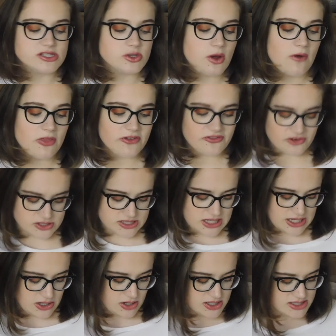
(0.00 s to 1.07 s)
So the first thing
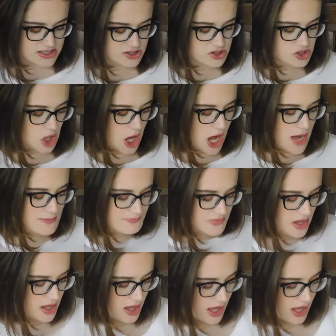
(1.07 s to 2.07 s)
I got is this top,